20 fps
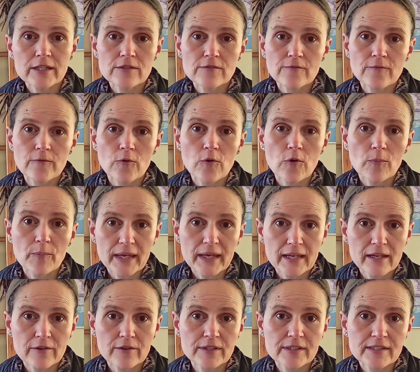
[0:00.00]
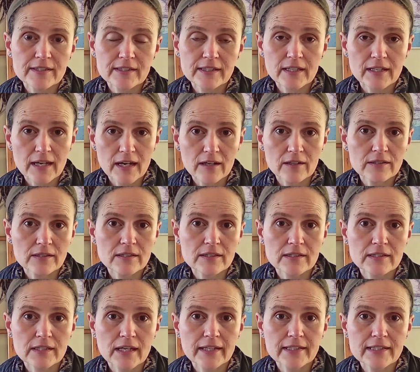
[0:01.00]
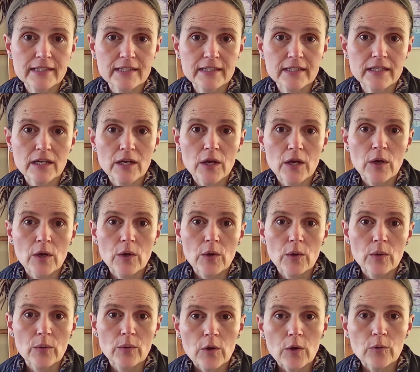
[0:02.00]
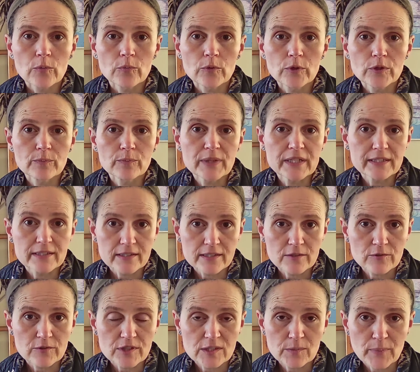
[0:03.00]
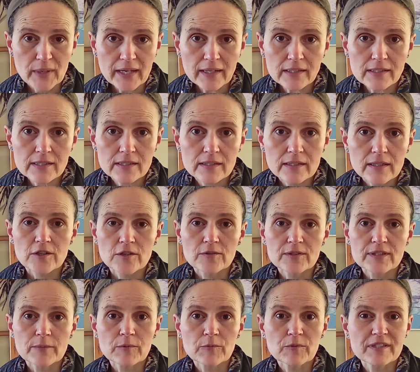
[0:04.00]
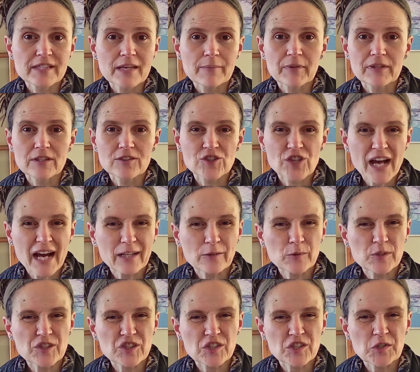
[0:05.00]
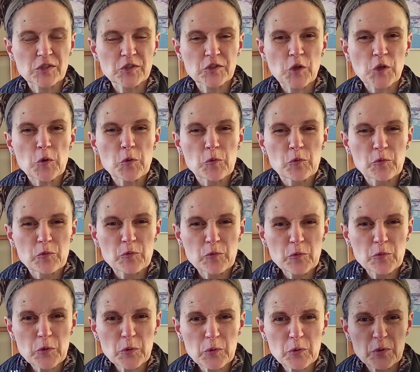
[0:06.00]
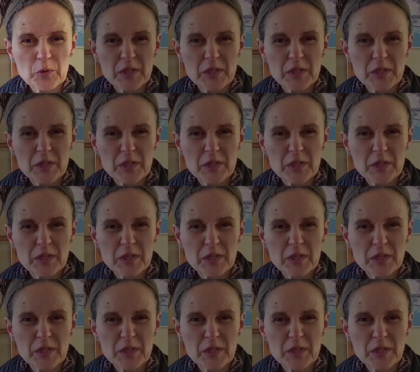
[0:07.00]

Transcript: for parents in our society would be disrespect. Someone would say, but the child was just so rude.